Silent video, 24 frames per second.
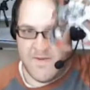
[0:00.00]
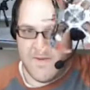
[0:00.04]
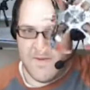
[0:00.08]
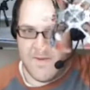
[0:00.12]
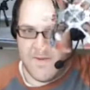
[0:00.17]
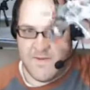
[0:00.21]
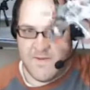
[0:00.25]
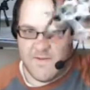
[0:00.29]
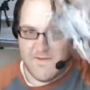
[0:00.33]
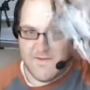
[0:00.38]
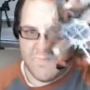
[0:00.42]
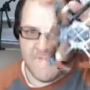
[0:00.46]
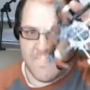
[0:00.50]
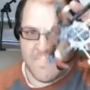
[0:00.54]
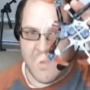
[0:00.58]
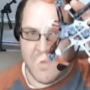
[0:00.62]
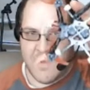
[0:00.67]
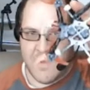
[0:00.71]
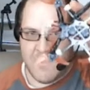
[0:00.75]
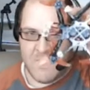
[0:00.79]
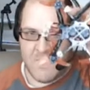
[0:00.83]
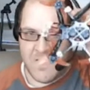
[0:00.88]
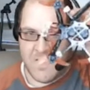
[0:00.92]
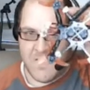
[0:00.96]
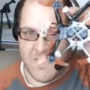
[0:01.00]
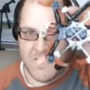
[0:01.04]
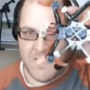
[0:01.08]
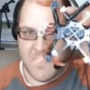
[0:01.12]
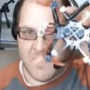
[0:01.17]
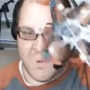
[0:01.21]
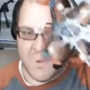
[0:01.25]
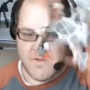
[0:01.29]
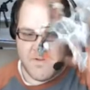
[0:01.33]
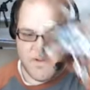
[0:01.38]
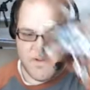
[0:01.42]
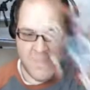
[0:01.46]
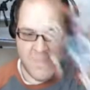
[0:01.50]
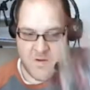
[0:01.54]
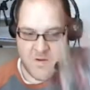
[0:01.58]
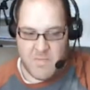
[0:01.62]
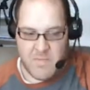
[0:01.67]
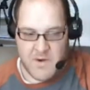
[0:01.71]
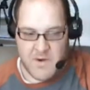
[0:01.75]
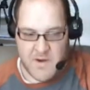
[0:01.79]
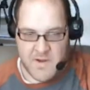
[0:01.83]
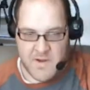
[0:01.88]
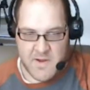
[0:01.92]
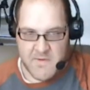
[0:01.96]
Because this guy, when you crash, you're going to
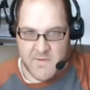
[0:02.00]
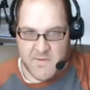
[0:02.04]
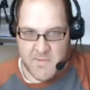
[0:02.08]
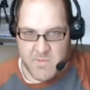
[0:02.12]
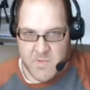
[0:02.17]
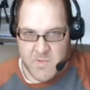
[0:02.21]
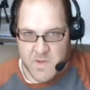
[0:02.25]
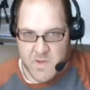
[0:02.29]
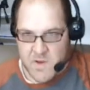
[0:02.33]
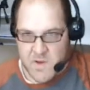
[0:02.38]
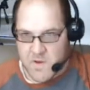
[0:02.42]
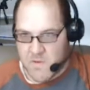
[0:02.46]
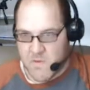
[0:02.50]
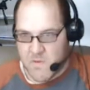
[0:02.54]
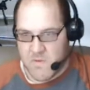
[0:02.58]
break something.